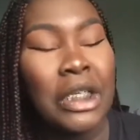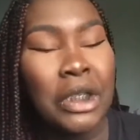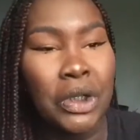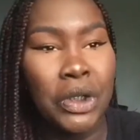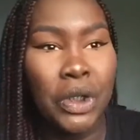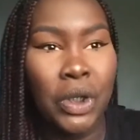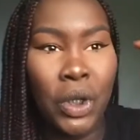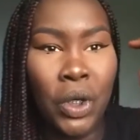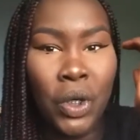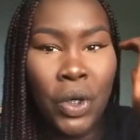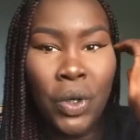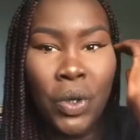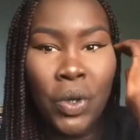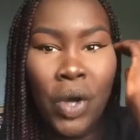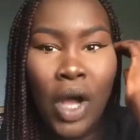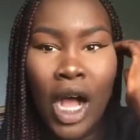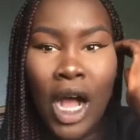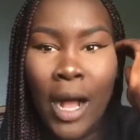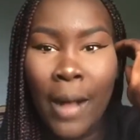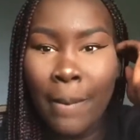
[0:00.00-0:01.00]

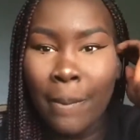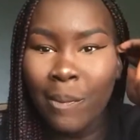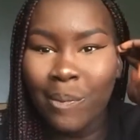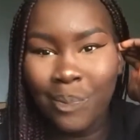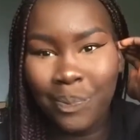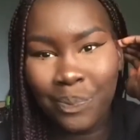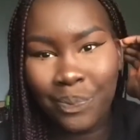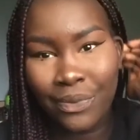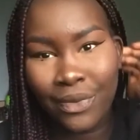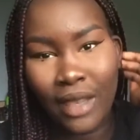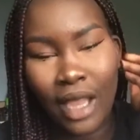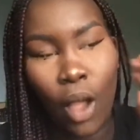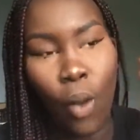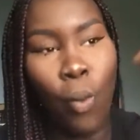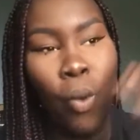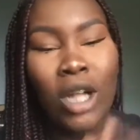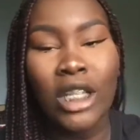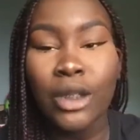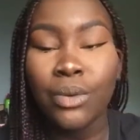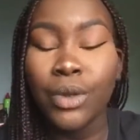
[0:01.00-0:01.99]
So
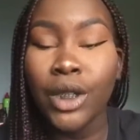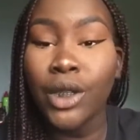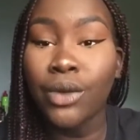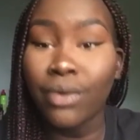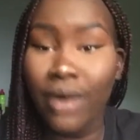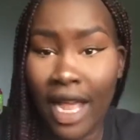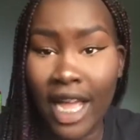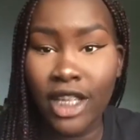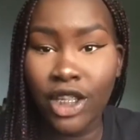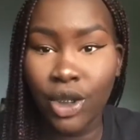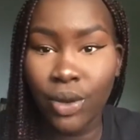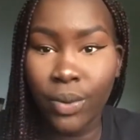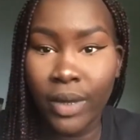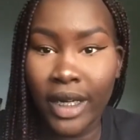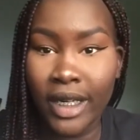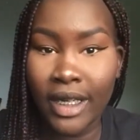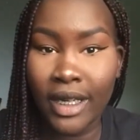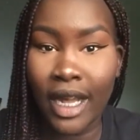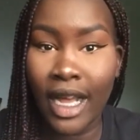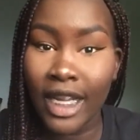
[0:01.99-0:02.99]
once we
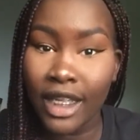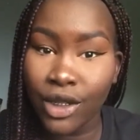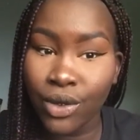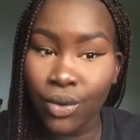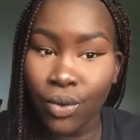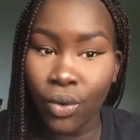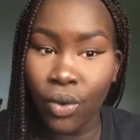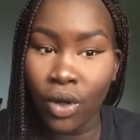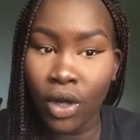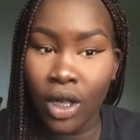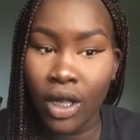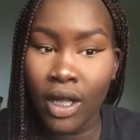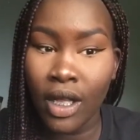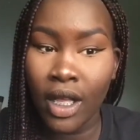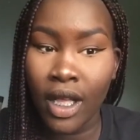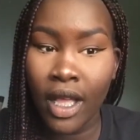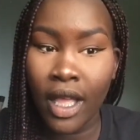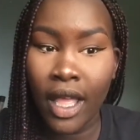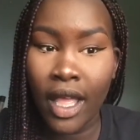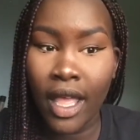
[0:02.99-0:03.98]
graduated high school
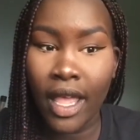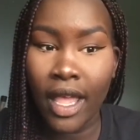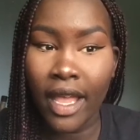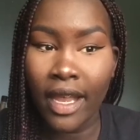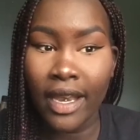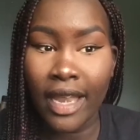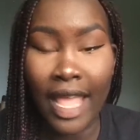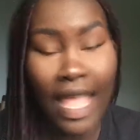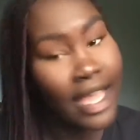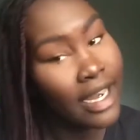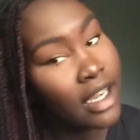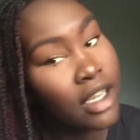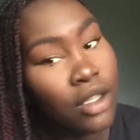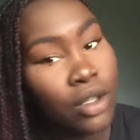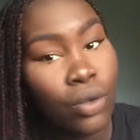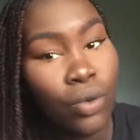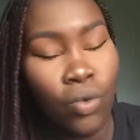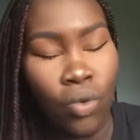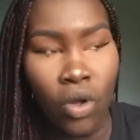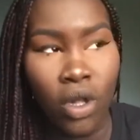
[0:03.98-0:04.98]
and ended
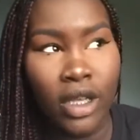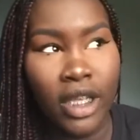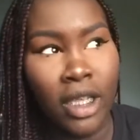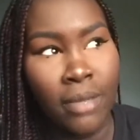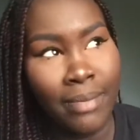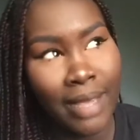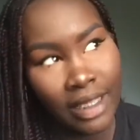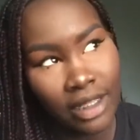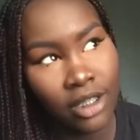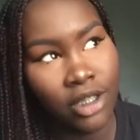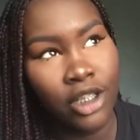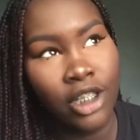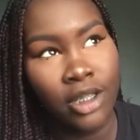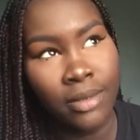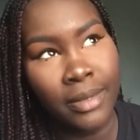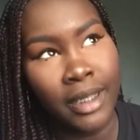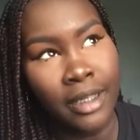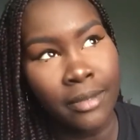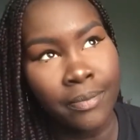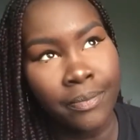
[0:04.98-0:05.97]
school, he messaged
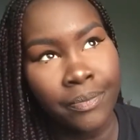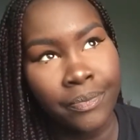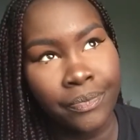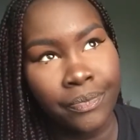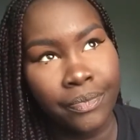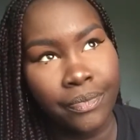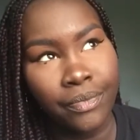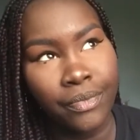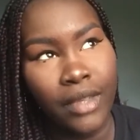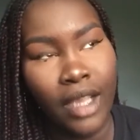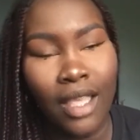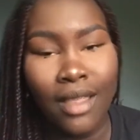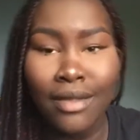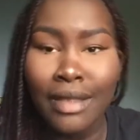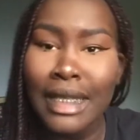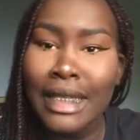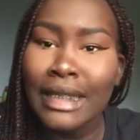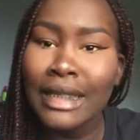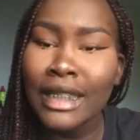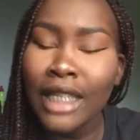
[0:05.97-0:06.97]
me
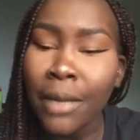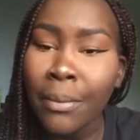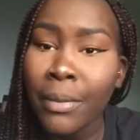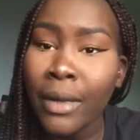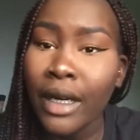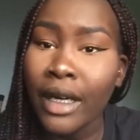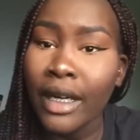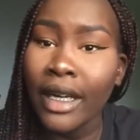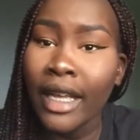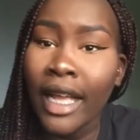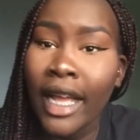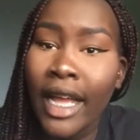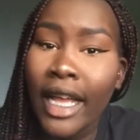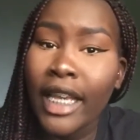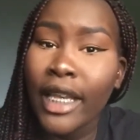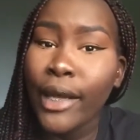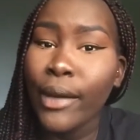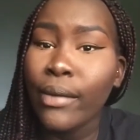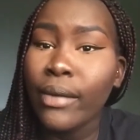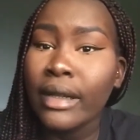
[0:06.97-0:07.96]
this summer,
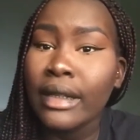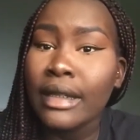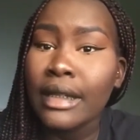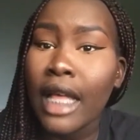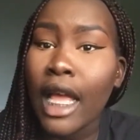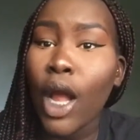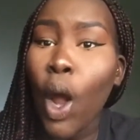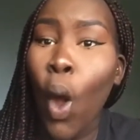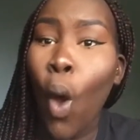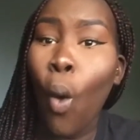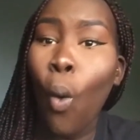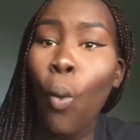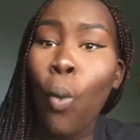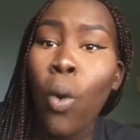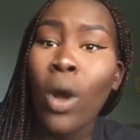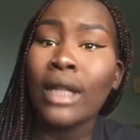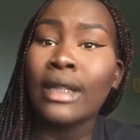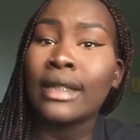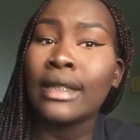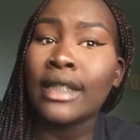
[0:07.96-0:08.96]
and he was like,
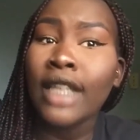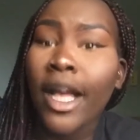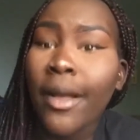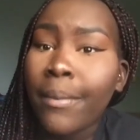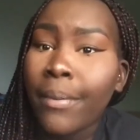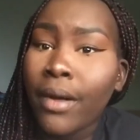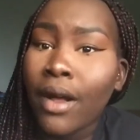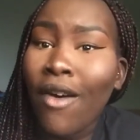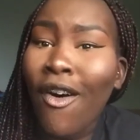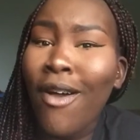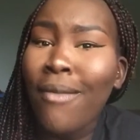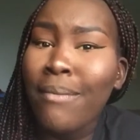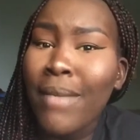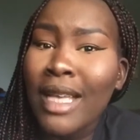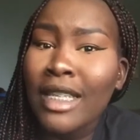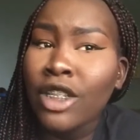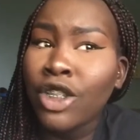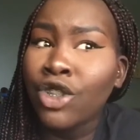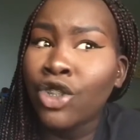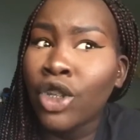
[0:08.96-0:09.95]
what's up, on
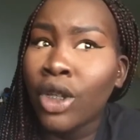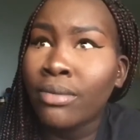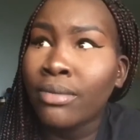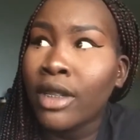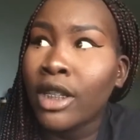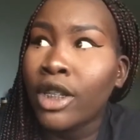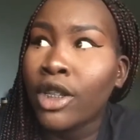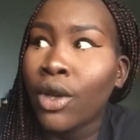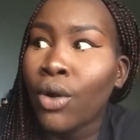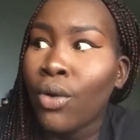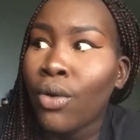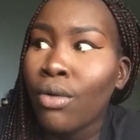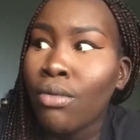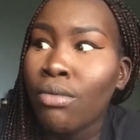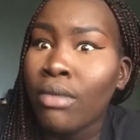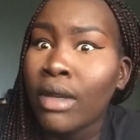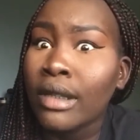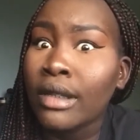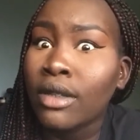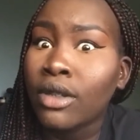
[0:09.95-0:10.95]
Messenger. I'm like, yo,
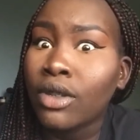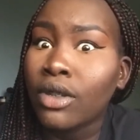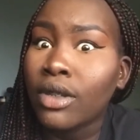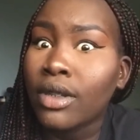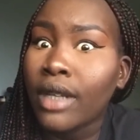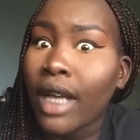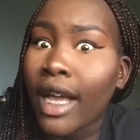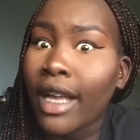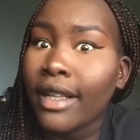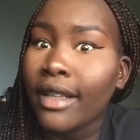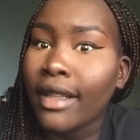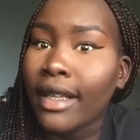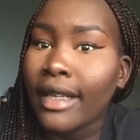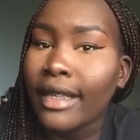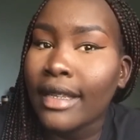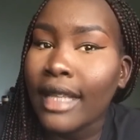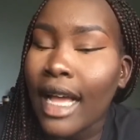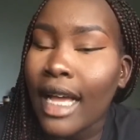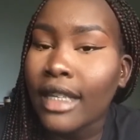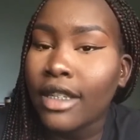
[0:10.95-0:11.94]
Messenger died
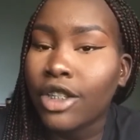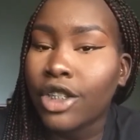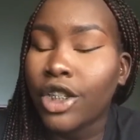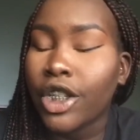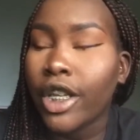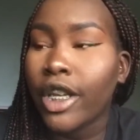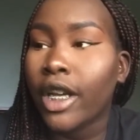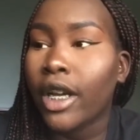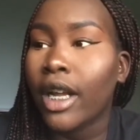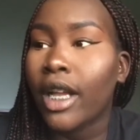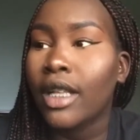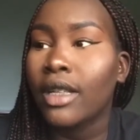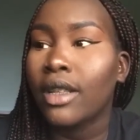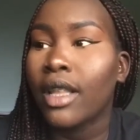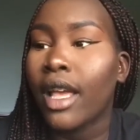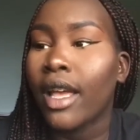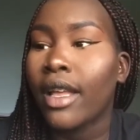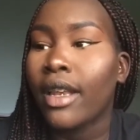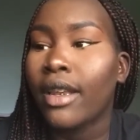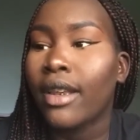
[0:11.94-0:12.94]
like last year. And
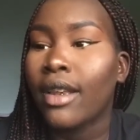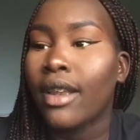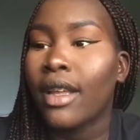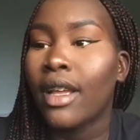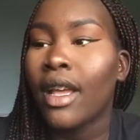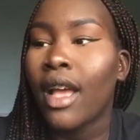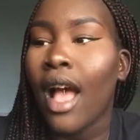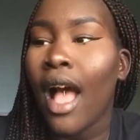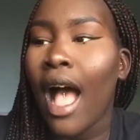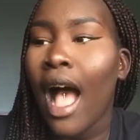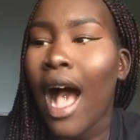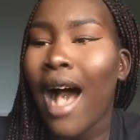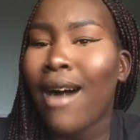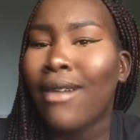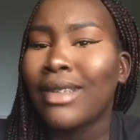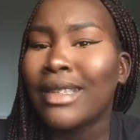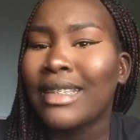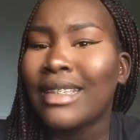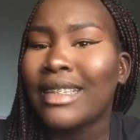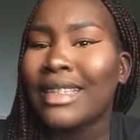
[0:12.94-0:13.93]
then I
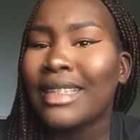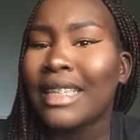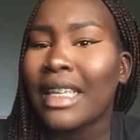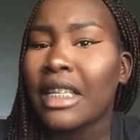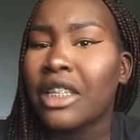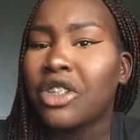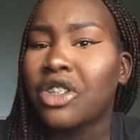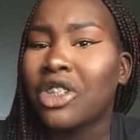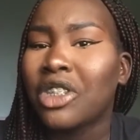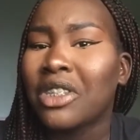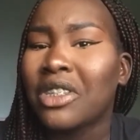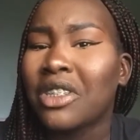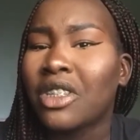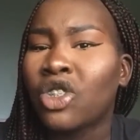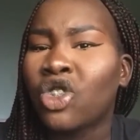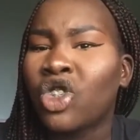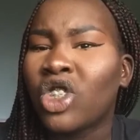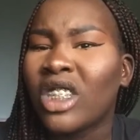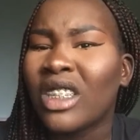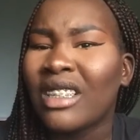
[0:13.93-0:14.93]
was just like,
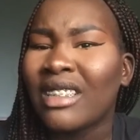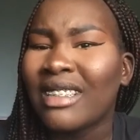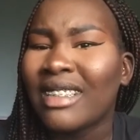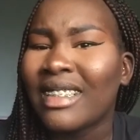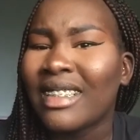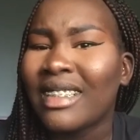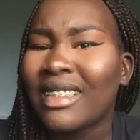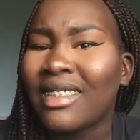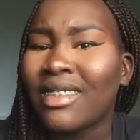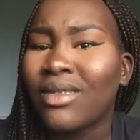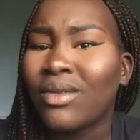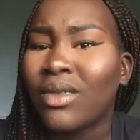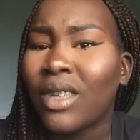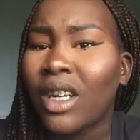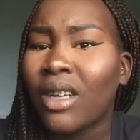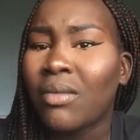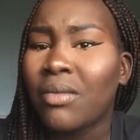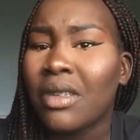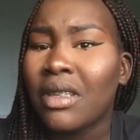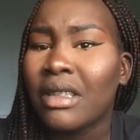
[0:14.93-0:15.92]
just chilling,
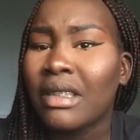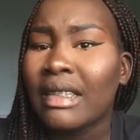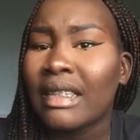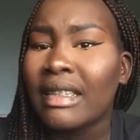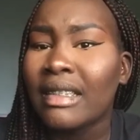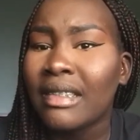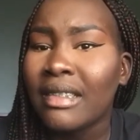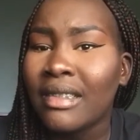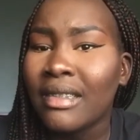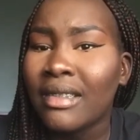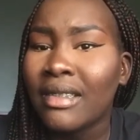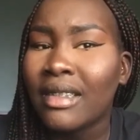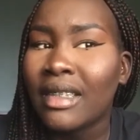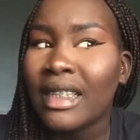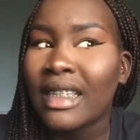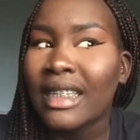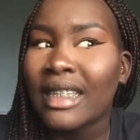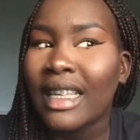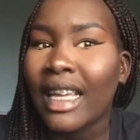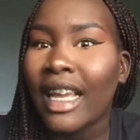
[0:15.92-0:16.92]
well, about you,
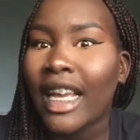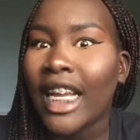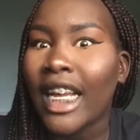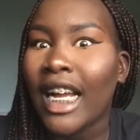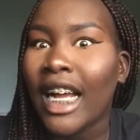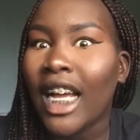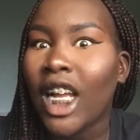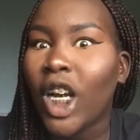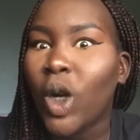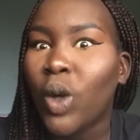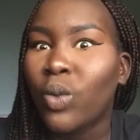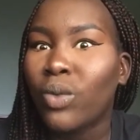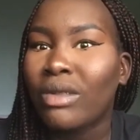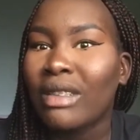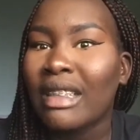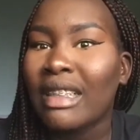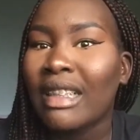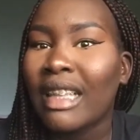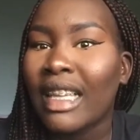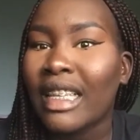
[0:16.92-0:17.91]
because like, I don't
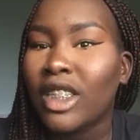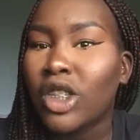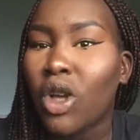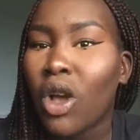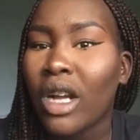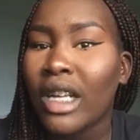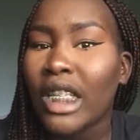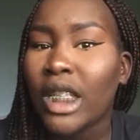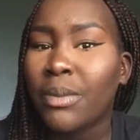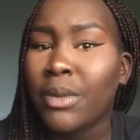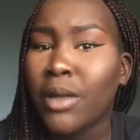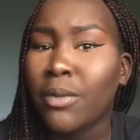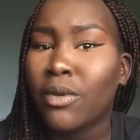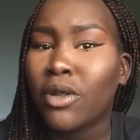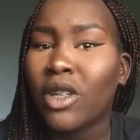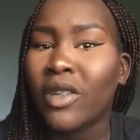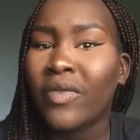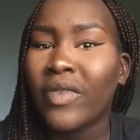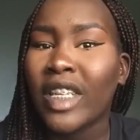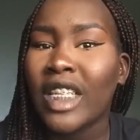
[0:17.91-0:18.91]
really like talking to people
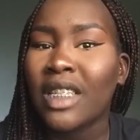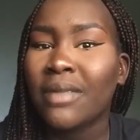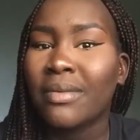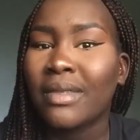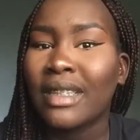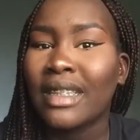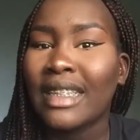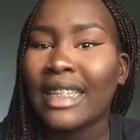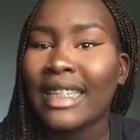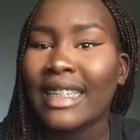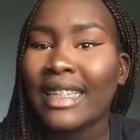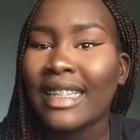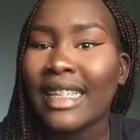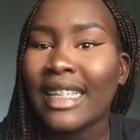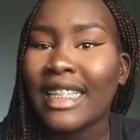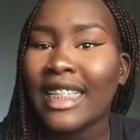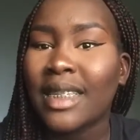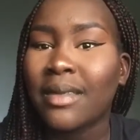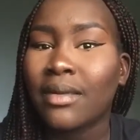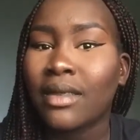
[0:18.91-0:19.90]
on Facebook like
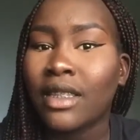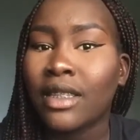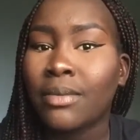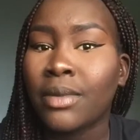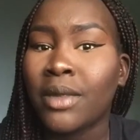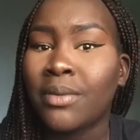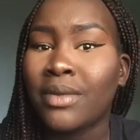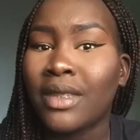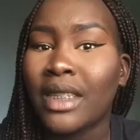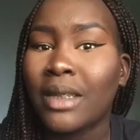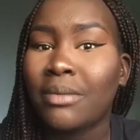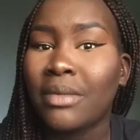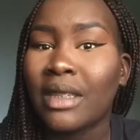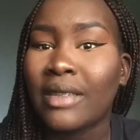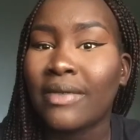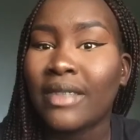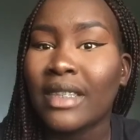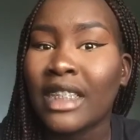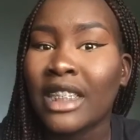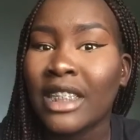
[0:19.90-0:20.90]
that, especially people that I'm
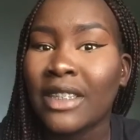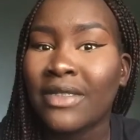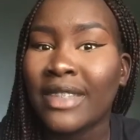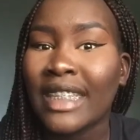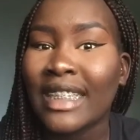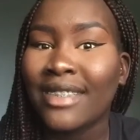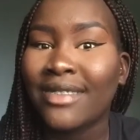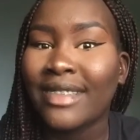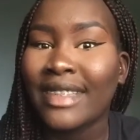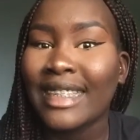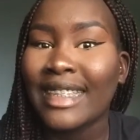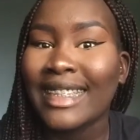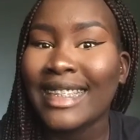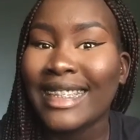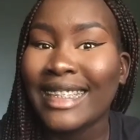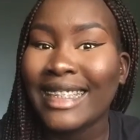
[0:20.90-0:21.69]
not fucking friends with.